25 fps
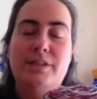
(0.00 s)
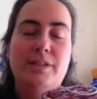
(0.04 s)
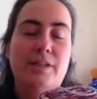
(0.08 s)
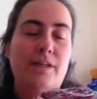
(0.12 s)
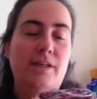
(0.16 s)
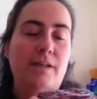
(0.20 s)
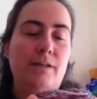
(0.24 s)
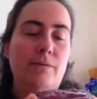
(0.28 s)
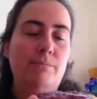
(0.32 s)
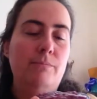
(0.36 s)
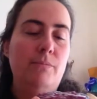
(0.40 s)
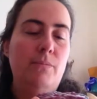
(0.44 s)

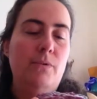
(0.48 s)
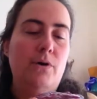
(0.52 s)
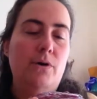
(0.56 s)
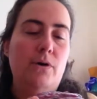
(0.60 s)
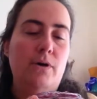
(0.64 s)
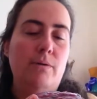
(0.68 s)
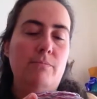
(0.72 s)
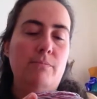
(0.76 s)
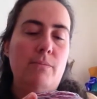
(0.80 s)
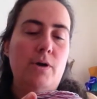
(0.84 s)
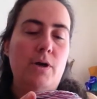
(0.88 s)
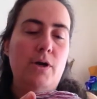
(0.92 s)

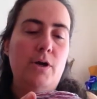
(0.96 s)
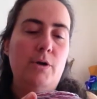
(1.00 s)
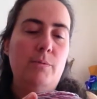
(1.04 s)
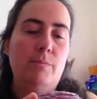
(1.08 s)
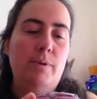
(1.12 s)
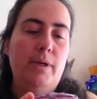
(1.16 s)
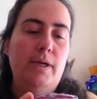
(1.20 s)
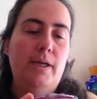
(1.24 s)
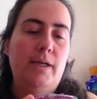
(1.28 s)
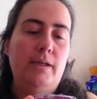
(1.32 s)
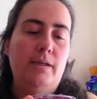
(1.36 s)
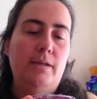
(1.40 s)
I'm
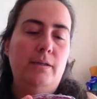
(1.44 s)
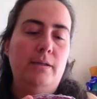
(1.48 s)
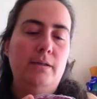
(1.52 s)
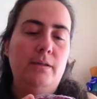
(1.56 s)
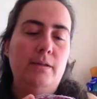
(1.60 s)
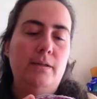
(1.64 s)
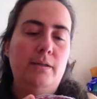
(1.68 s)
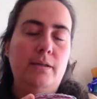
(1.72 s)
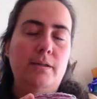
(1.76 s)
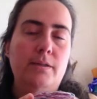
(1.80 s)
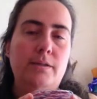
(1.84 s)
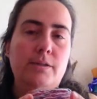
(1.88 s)
hoping
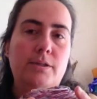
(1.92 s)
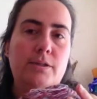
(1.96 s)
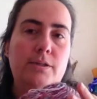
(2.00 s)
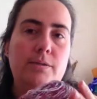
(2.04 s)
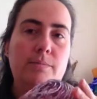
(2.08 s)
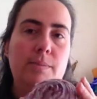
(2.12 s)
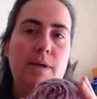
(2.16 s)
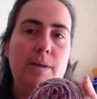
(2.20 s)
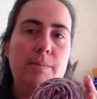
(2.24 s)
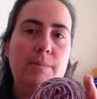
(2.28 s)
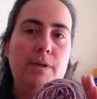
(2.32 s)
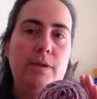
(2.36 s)
to
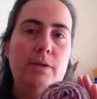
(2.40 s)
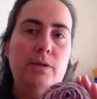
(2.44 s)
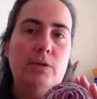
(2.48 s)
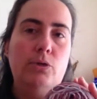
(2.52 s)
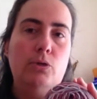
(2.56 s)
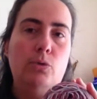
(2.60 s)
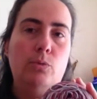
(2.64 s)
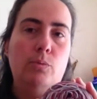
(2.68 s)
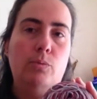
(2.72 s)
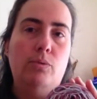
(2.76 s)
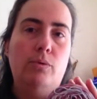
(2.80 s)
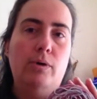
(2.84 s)
maybe
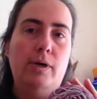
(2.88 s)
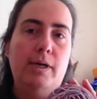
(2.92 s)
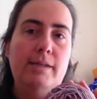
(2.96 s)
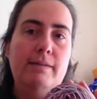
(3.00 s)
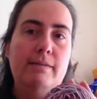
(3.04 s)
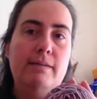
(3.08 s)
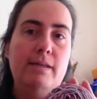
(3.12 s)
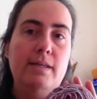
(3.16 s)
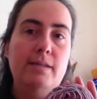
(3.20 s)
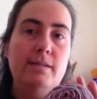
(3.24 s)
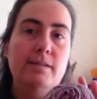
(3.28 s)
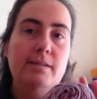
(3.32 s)
incorporate
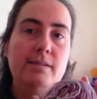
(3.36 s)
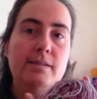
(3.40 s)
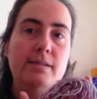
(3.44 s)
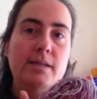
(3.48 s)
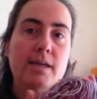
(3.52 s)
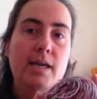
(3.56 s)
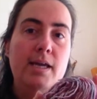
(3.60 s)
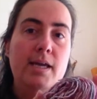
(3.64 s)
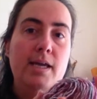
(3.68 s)
this